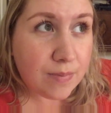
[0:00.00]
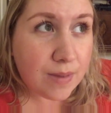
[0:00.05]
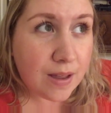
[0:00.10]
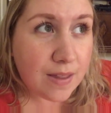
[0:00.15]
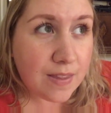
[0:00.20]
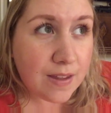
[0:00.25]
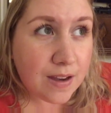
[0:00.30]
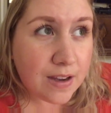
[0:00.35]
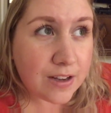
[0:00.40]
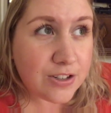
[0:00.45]

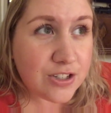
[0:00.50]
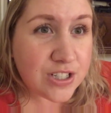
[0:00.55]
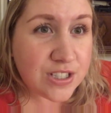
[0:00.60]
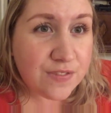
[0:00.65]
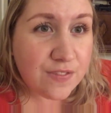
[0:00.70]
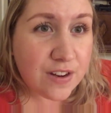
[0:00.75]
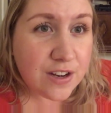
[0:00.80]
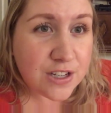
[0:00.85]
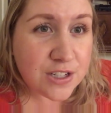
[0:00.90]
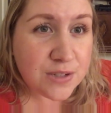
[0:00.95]
I think I
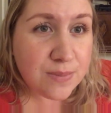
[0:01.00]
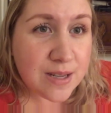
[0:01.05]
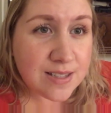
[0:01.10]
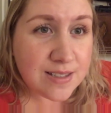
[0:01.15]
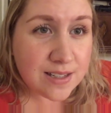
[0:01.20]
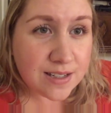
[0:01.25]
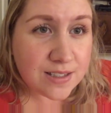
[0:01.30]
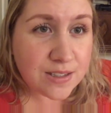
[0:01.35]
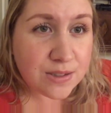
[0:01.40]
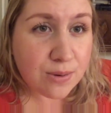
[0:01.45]
just finished my
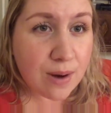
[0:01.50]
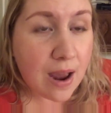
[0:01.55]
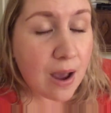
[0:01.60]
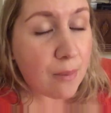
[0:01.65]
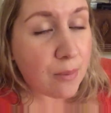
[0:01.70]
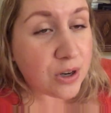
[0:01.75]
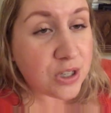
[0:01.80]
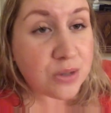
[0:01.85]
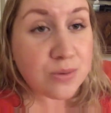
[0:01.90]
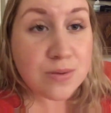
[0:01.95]
6th
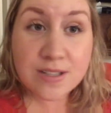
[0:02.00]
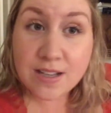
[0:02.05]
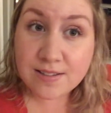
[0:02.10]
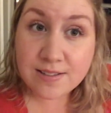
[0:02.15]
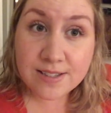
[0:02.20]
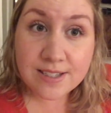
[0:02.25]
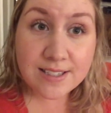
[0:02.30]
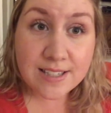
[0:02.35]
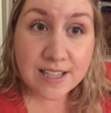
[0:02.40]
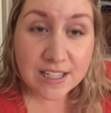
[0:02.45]
round, which was
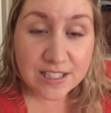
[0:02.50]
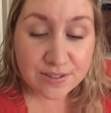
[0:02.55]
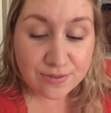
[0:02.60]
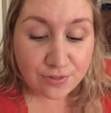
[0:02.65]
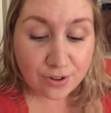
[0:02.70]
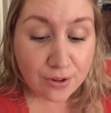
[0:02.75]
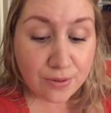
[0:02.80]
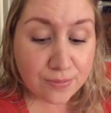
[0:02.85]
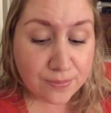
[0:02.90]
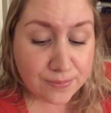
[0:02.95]

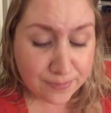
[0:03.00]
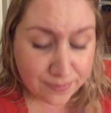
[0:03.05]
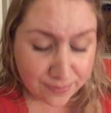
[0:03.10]
unsuccessful.